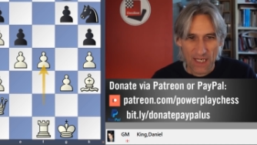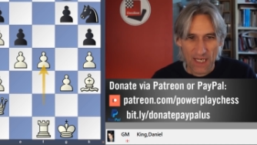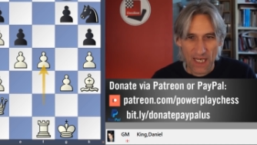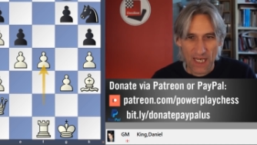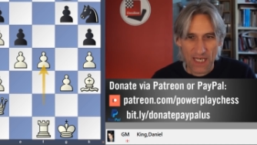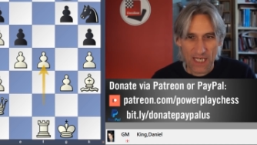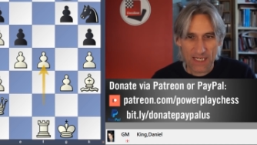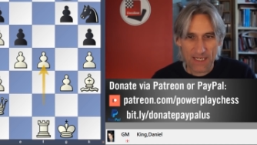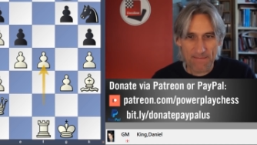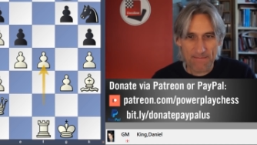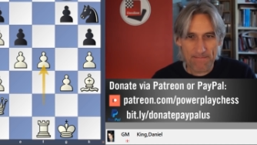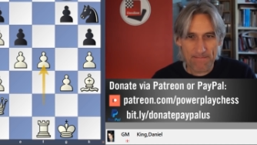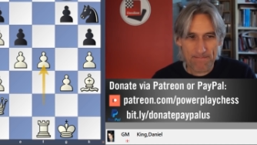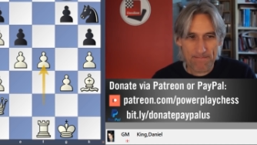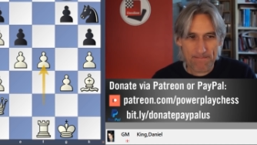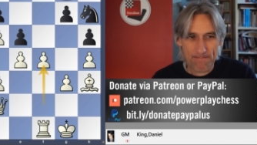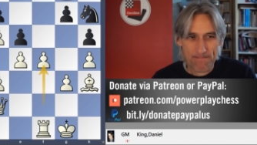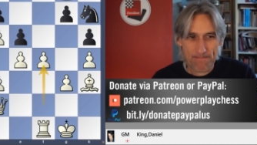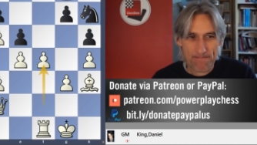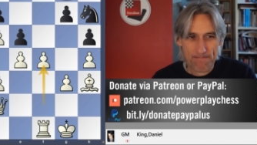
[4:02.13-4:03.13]

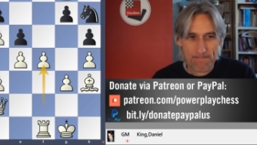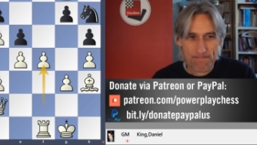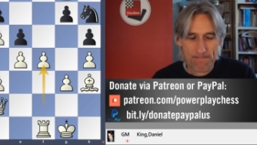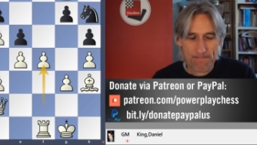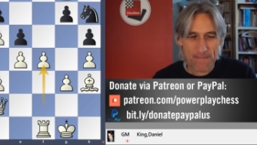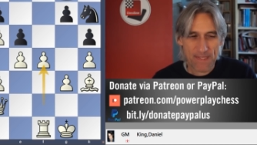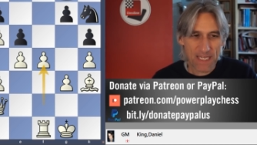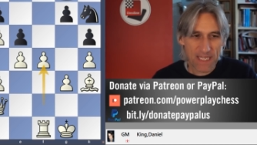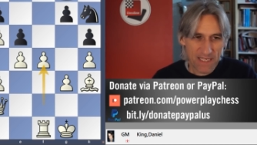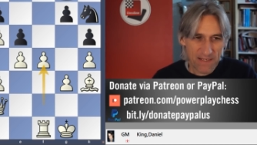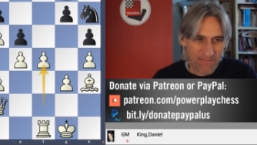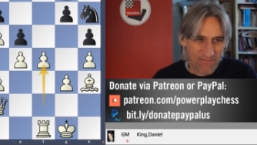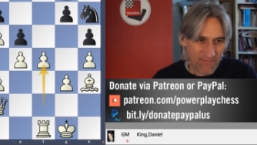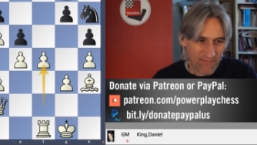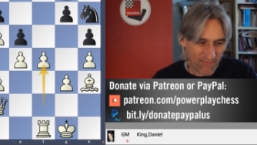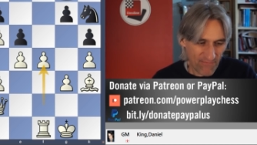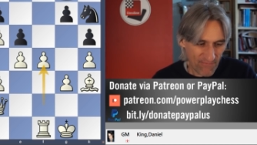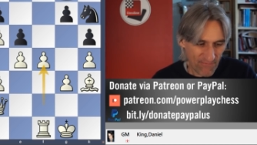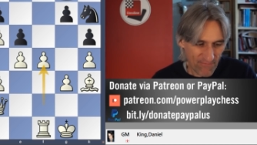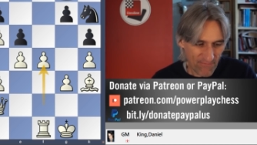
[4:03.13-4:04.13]
Um,
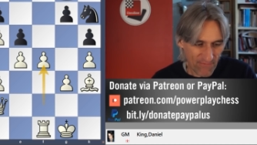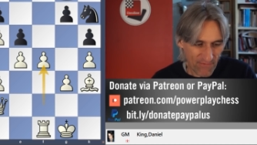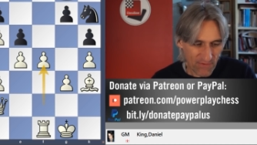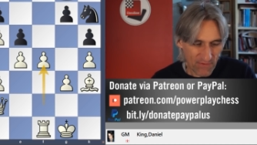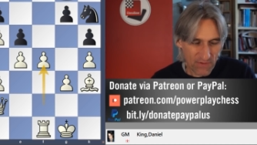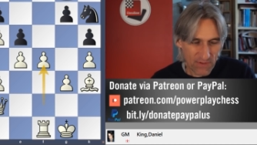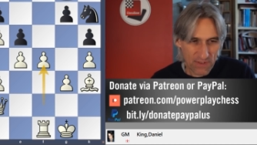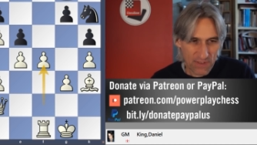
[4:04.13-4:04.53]
if